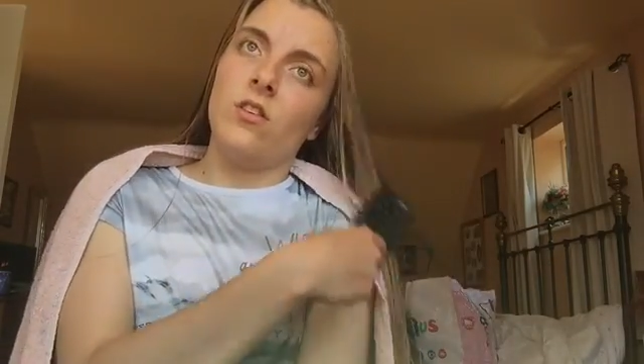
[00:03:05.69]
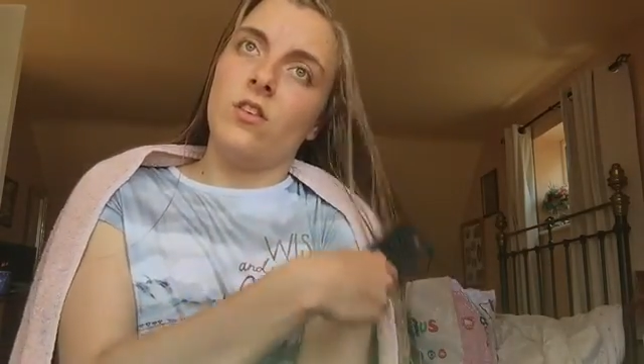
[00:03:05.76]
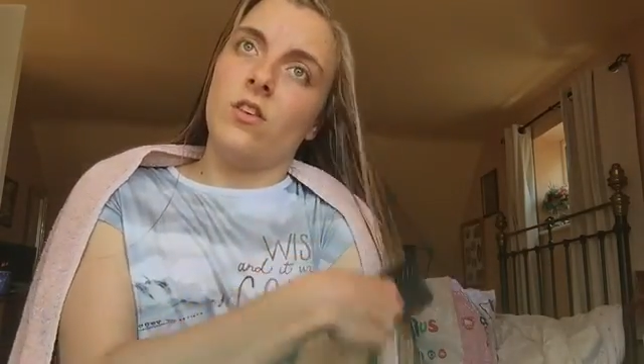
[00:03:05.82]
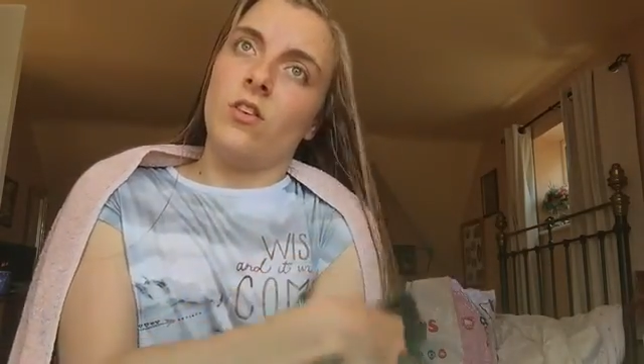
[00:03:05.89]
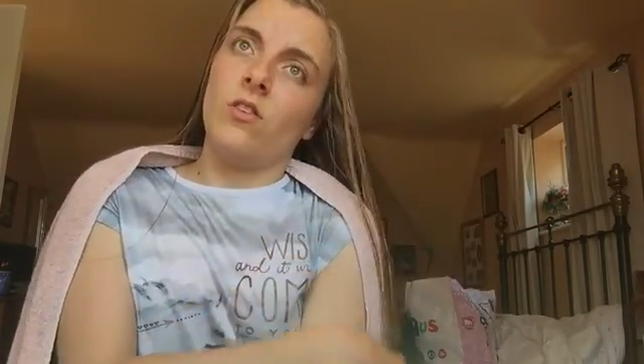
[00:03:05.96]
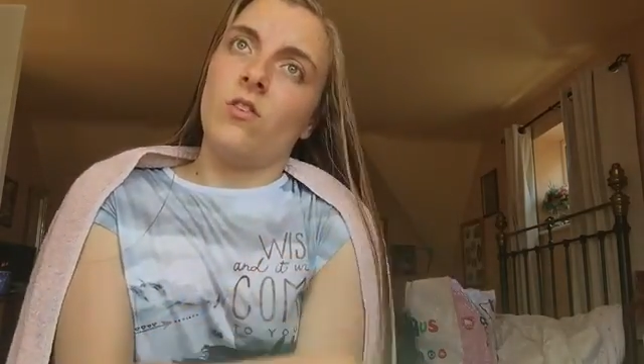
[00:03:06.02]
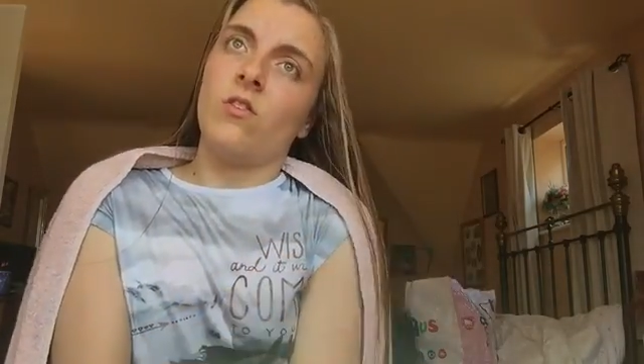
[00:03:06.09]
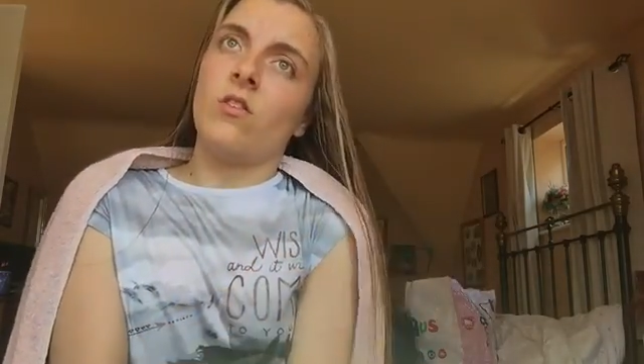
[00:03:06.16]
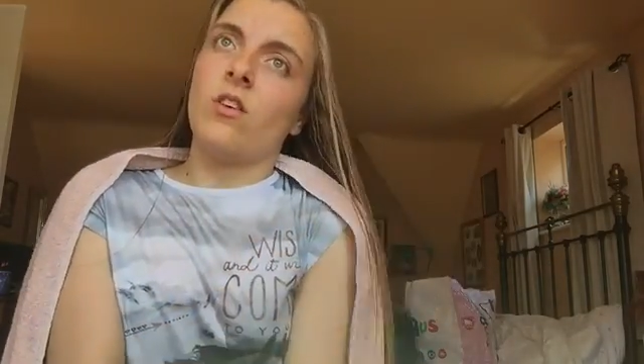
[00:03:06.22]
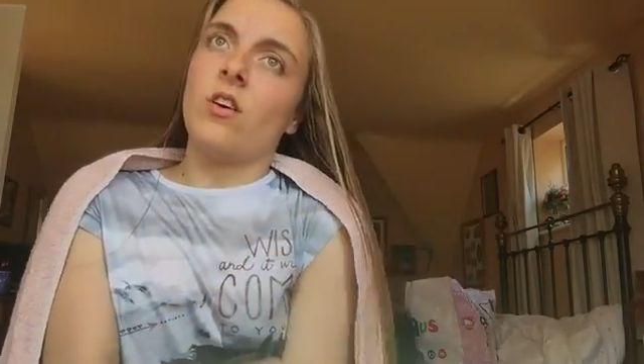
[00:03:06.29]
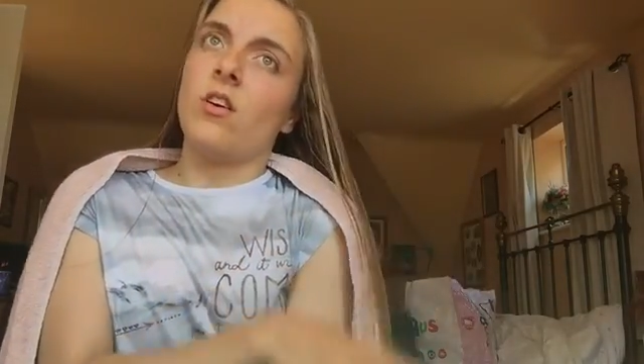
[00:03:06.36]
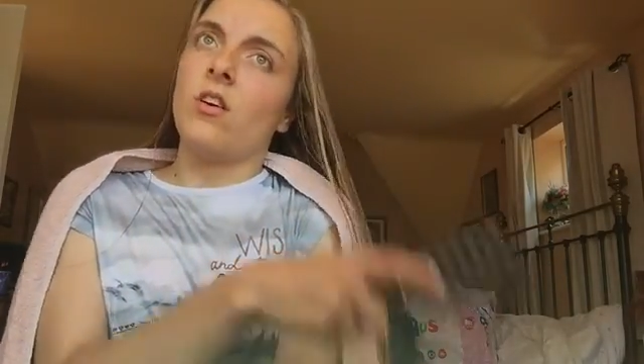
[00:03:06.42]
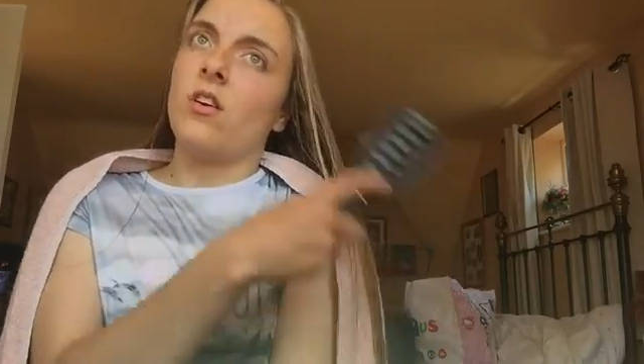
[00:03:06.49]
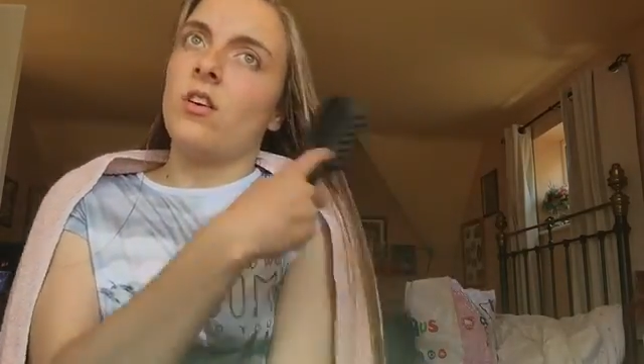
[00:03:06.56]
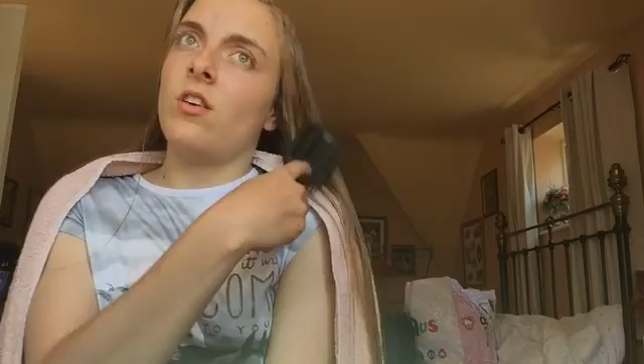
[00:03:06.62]

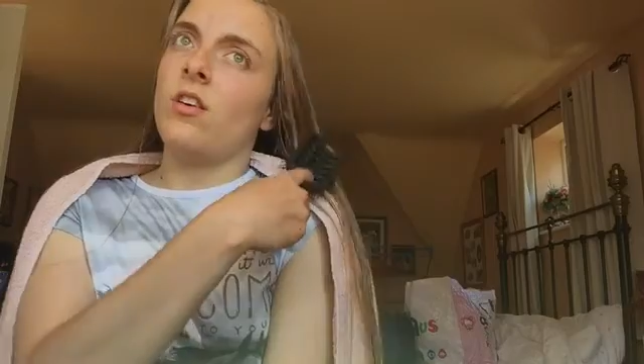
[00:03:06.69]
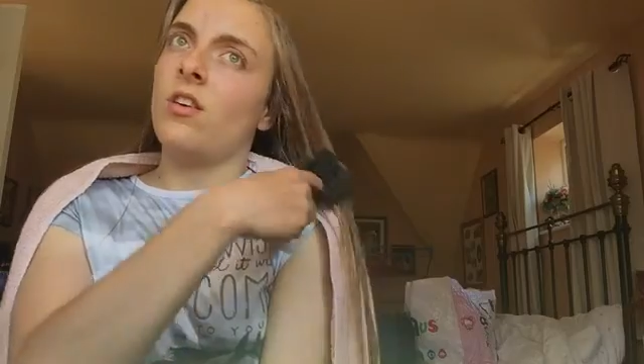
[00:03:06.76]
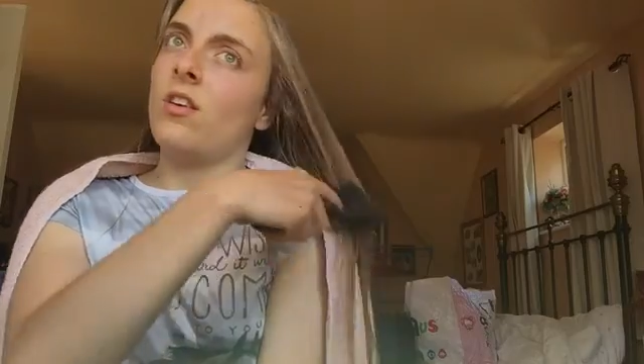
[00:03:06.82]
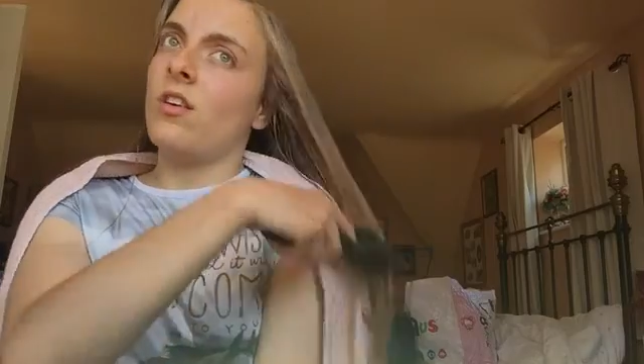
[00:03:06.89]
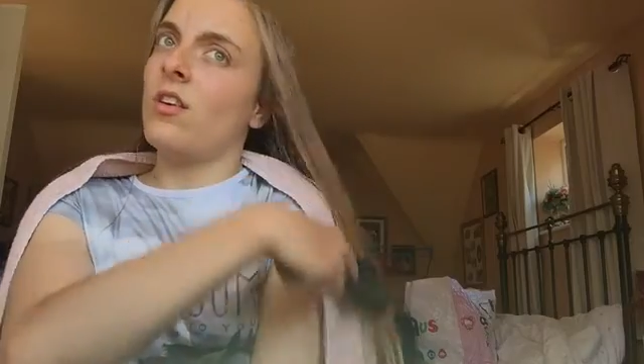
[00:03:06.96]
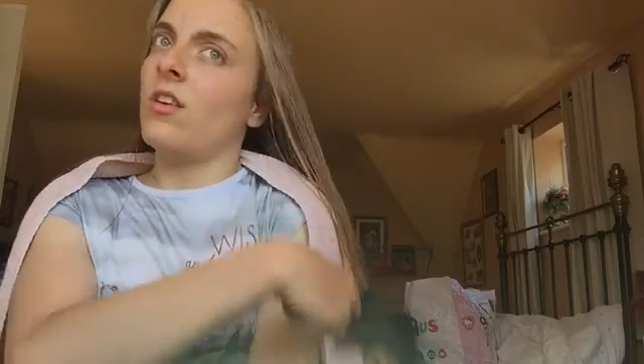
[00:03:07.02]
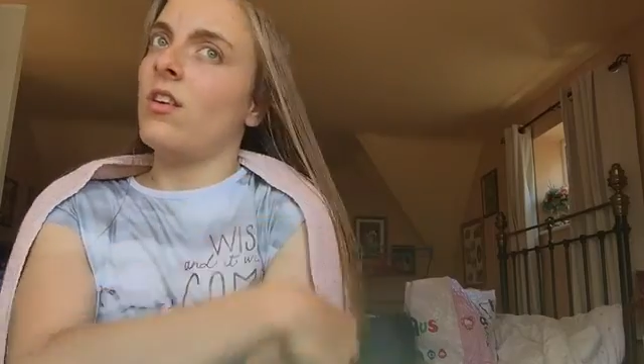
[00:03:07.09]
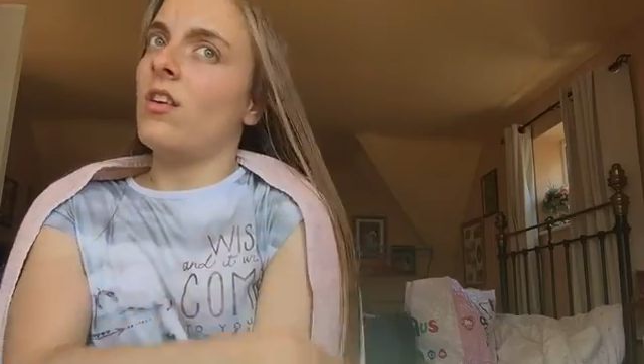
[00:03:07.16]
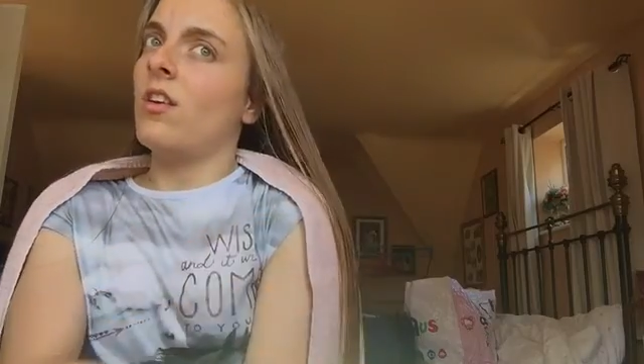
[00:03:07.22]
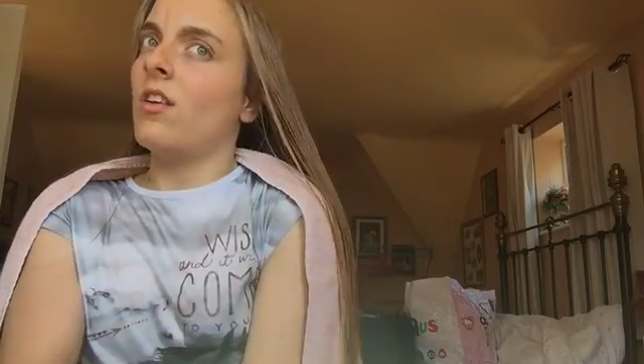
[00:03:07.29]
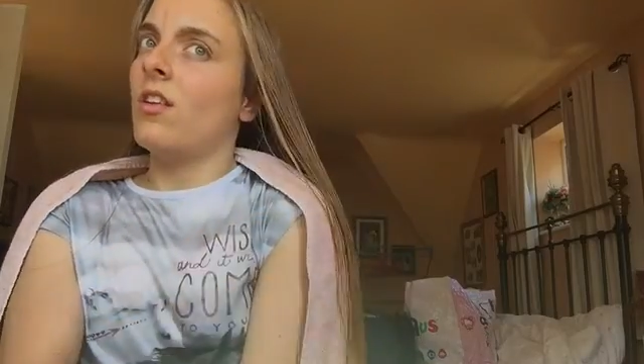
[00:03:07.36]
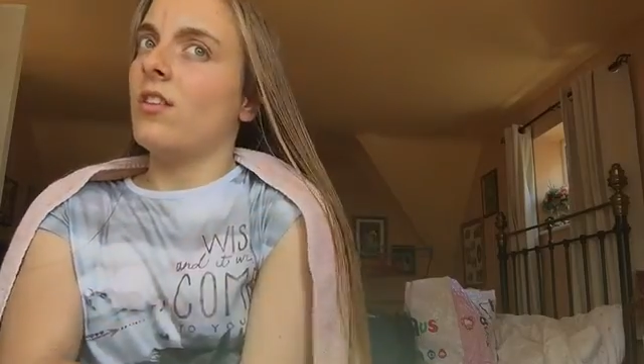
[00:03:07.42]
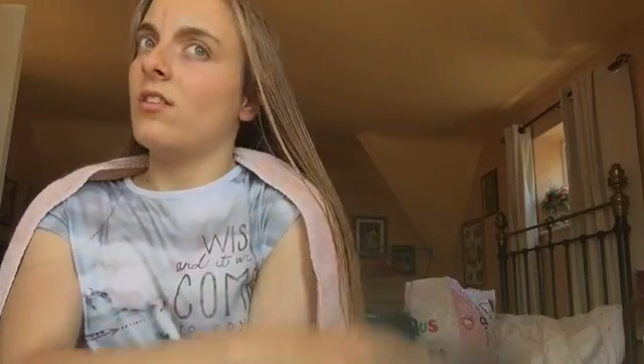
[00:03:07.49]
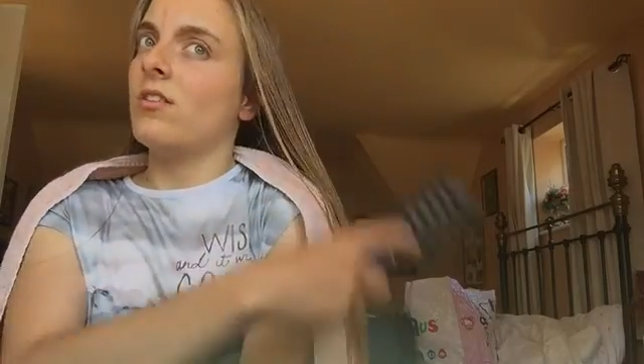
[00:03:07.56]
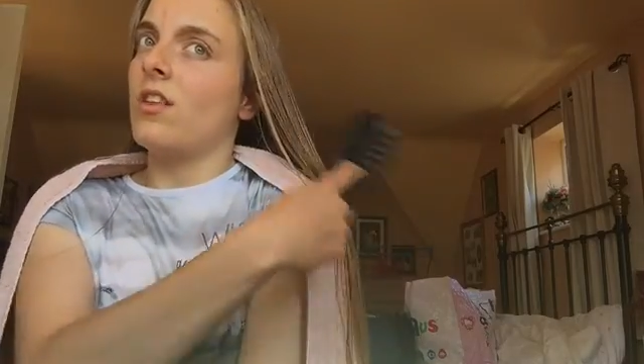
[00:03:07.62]
longer
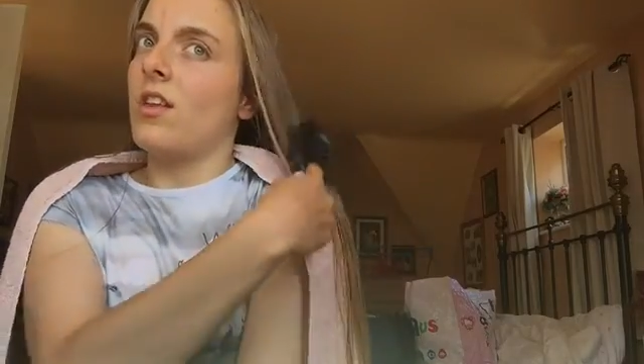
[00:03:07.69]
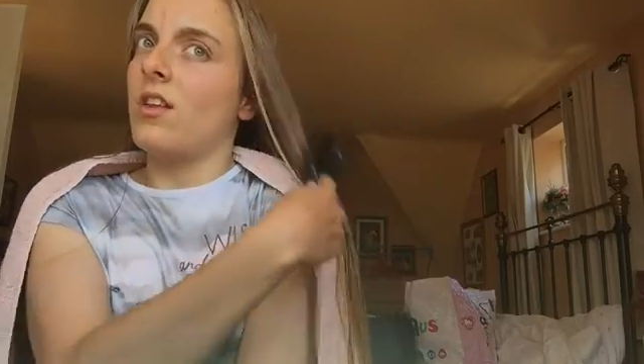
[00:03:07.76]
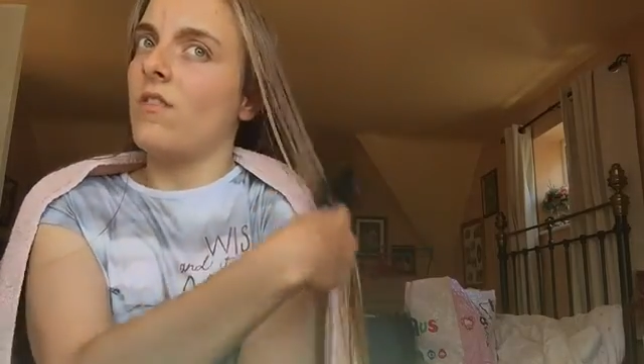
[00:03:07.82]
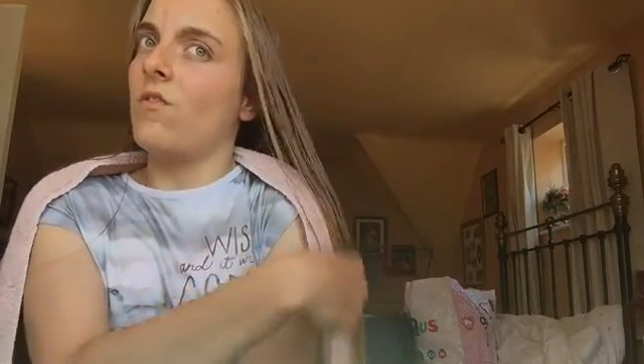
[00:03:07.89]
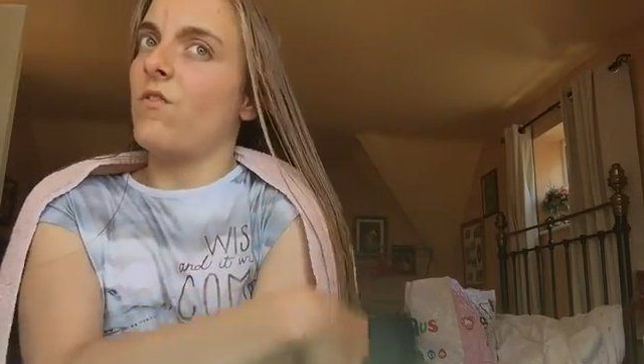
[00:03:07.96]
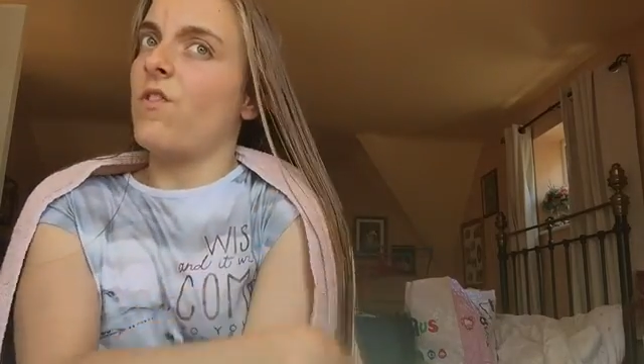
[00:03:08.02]
than it